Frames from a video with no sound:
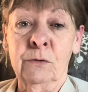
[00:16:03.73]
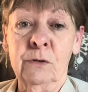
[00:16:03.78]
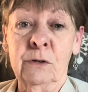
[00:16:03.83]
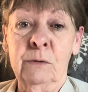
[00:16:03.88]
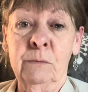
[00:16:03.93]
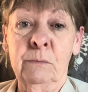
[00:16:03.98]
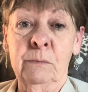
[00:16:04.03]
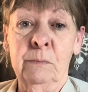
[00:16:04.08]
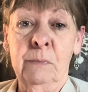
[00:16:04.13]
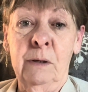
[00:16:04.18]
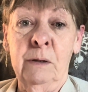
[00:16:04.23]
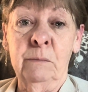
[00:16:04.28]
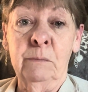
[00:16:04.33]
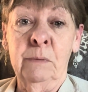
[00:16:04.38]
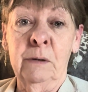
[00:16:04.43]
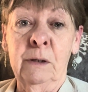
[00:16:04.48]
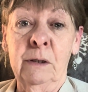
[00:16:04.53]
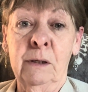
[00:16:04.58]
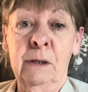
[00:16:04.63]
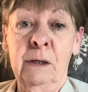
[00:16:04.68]
and
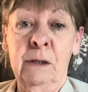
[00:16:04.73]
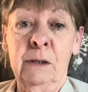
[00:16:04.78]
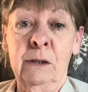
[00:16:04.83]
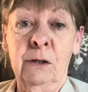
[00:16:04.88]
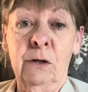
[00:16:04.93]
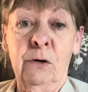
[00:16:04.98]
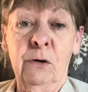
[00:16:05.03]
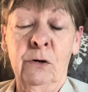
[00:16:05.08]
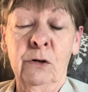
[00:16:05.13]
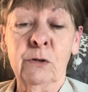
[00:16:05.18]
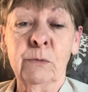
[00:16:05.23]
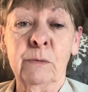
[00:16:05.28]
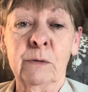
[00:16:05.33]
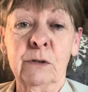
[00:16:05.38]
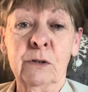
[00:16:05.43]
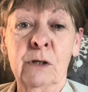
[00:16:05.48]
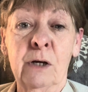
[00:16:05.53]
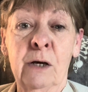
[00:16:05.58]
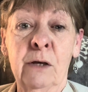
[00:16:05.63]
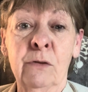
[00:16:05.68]
be an encouragement
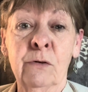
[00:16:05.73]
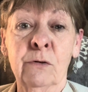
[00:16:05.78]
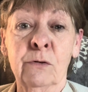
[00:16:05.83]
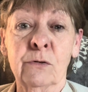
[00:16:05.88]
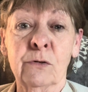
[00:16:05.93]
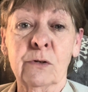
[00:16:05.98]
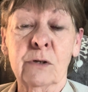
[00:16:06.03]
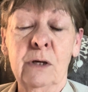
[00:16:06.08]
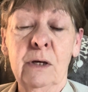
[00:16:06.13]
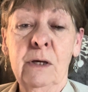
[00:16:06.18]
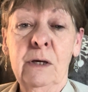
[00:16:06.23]
to others.